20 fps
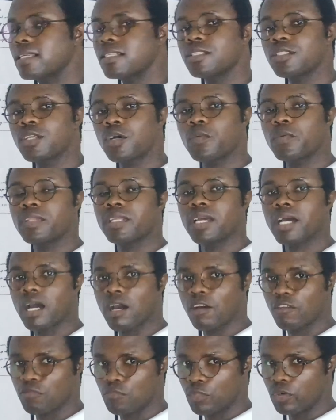that's done with a
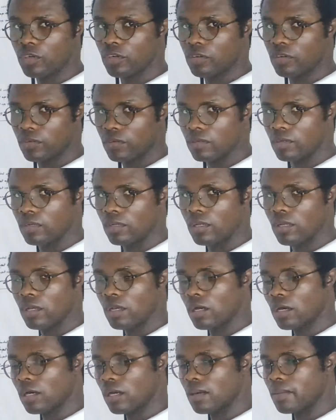
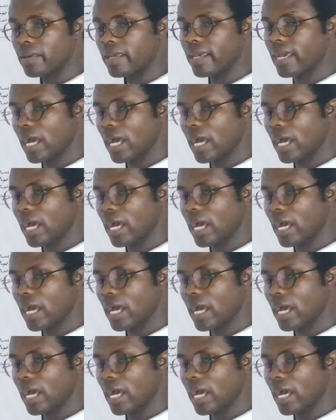a